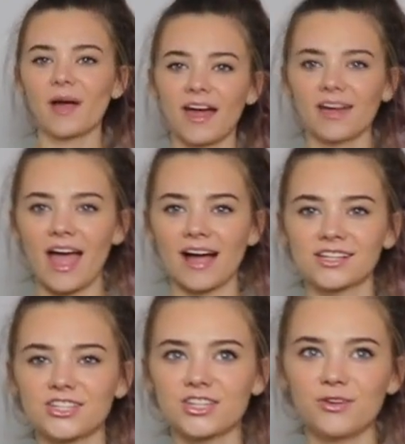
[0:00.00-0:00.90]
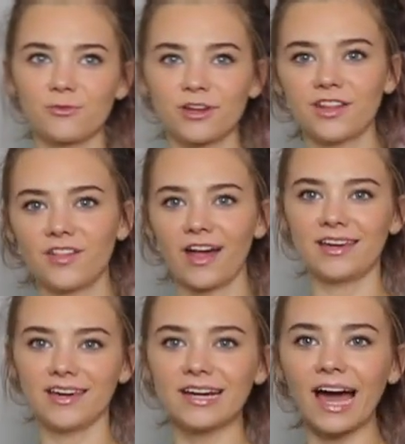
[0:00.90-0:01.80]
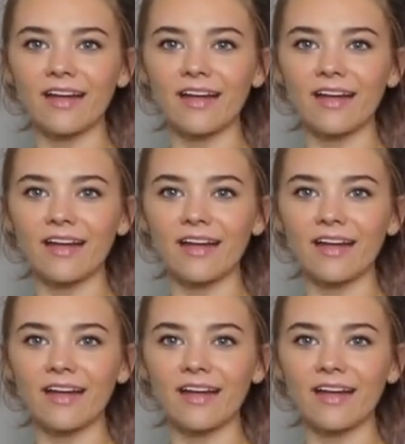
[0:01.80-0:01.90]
I actually really like it.